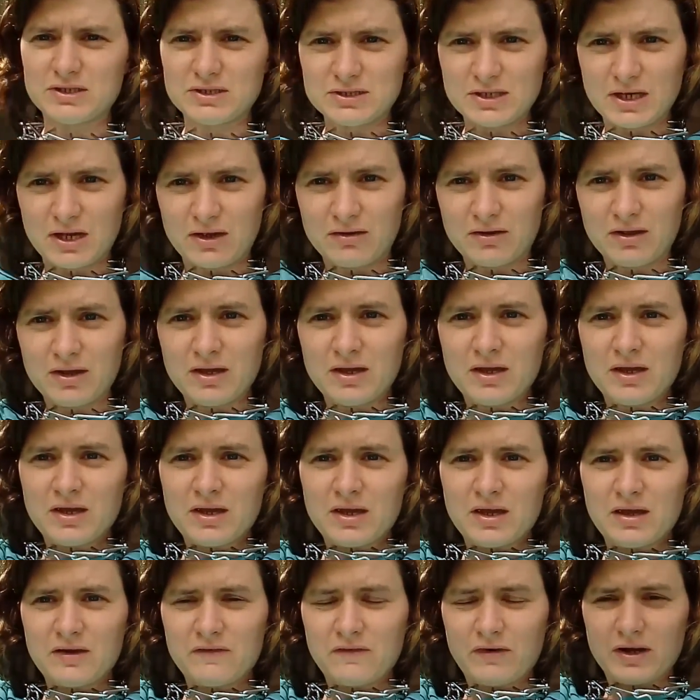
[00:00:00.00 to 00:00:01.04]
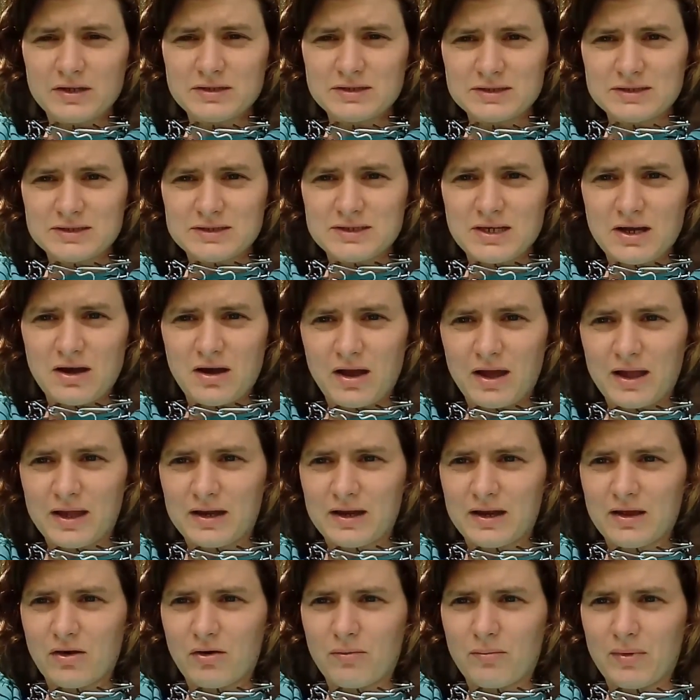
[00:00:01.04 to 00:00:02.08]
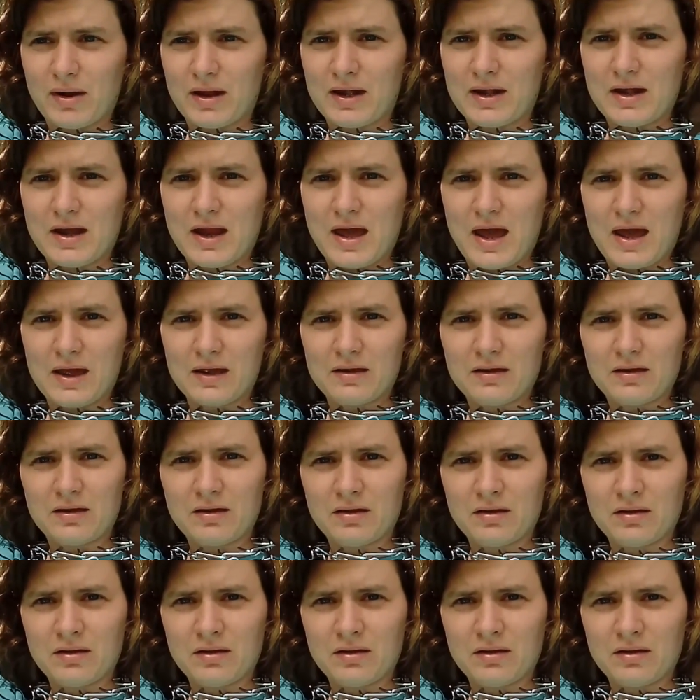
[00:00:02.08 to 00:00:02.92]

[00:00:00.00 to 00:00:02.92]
So if I just tighten it on my neck,